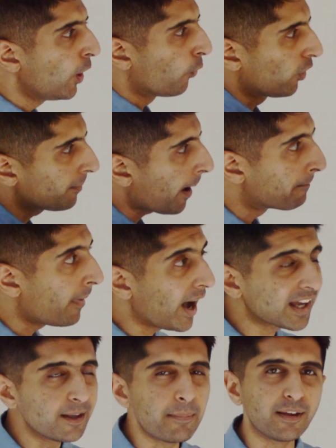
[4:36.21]
What about
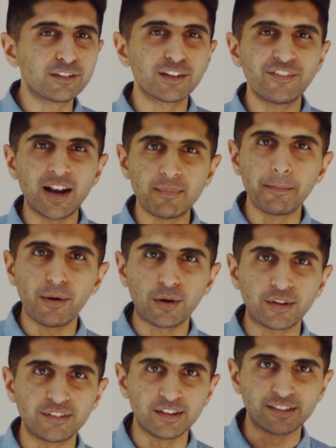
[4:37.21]
market-based development
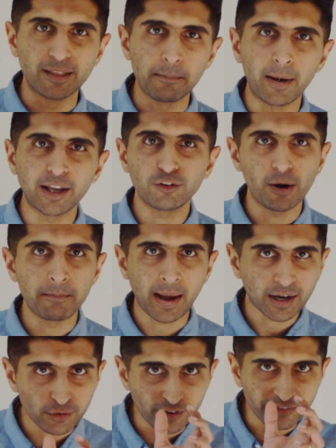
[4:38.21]
policies, the micro and
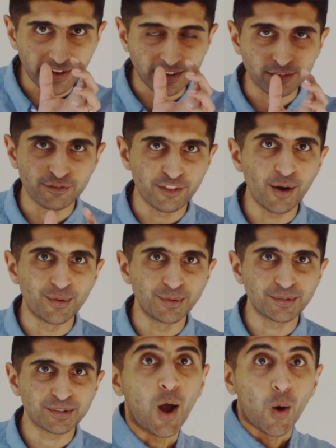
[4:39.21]
macro effects of
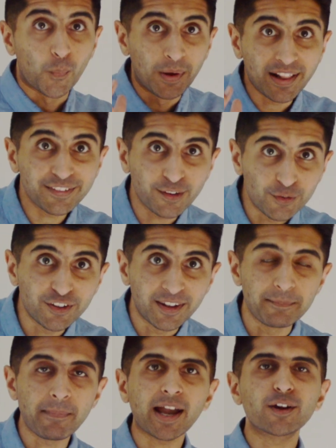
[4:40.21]
those? Well, let's go to
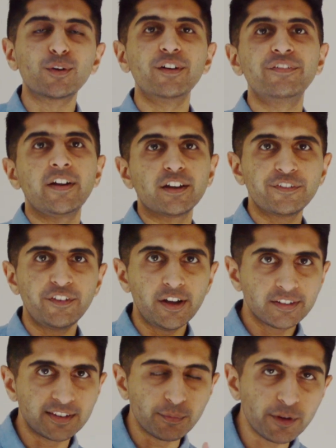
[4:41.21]
the macro effects
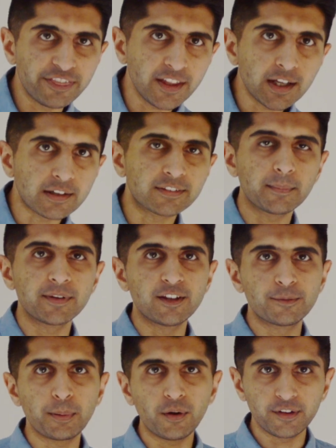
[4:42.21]
first. If we think of some of
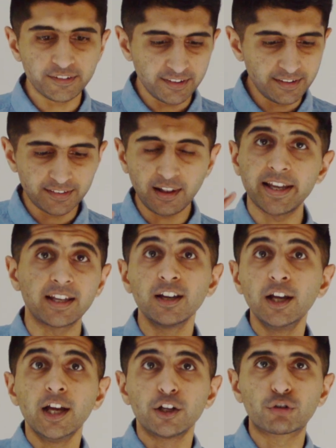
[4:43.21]
these policies like
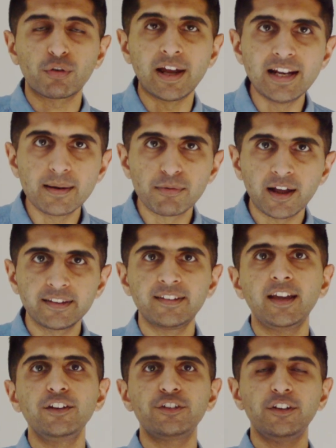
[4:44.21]
trade
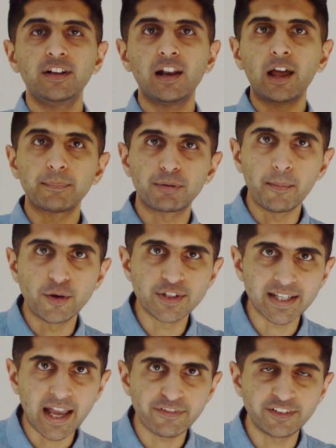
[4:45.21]
liberalization, like
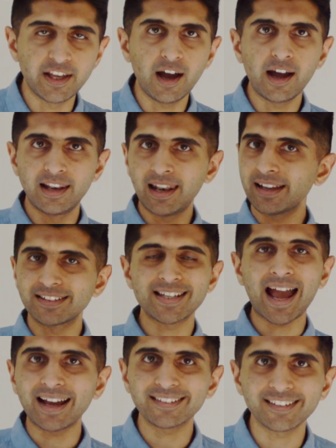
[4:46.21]
promoting FDI, like
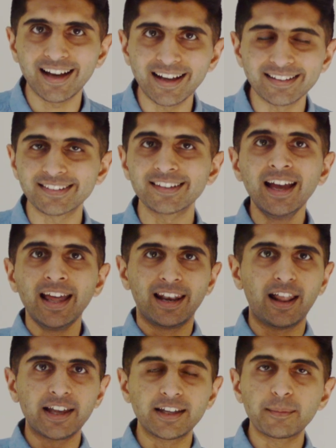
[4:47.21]
tax cuts,
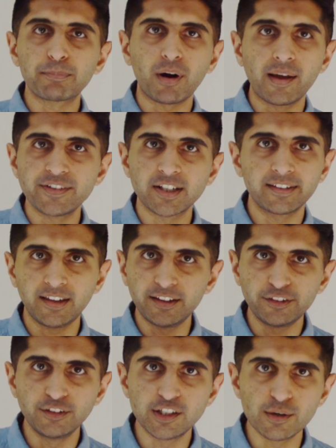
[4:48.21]
like
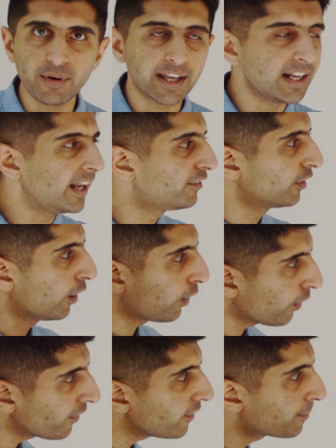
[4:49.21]
privatization, deregulation. A
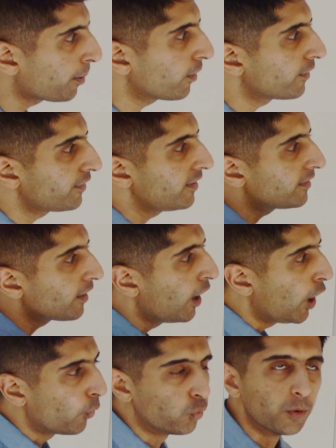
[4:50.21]
lot of these policies
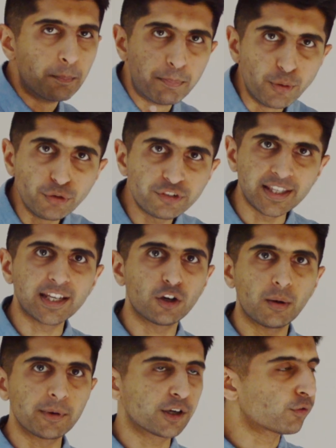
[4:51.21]
will boost
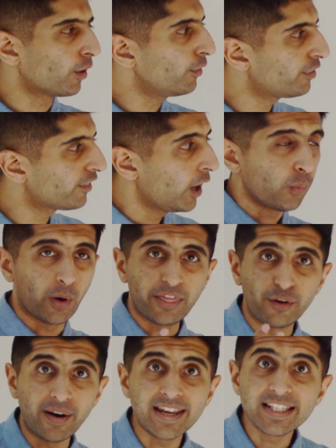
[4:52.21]
economic growth,
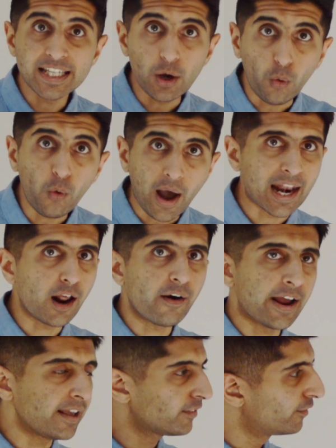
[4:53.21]
whether AD or
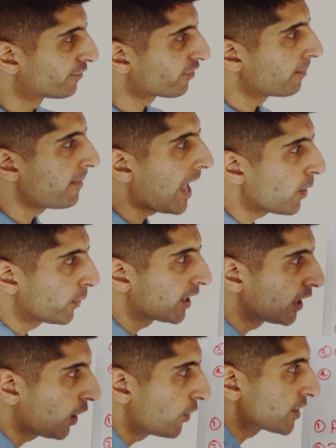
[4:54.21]
LRS, and from there we
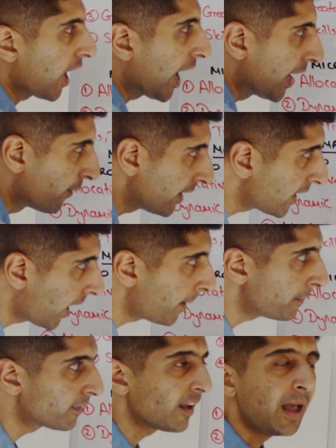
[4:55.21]
can go to higher
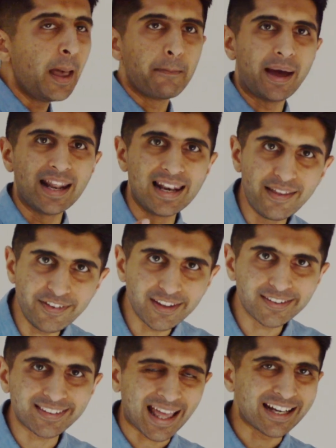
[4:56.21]
incomes, better living
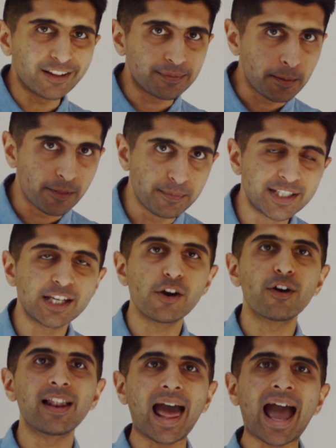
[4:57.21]
standards, both
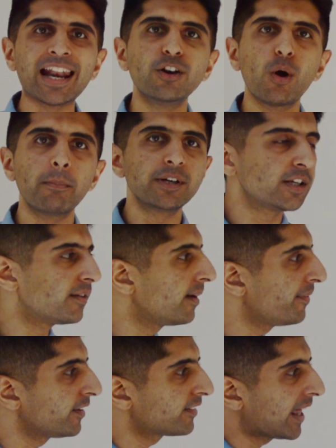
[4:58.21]
material and non material
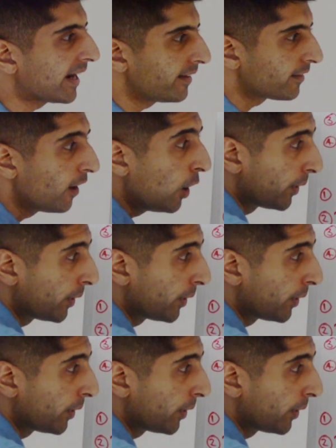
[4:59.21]
living standards.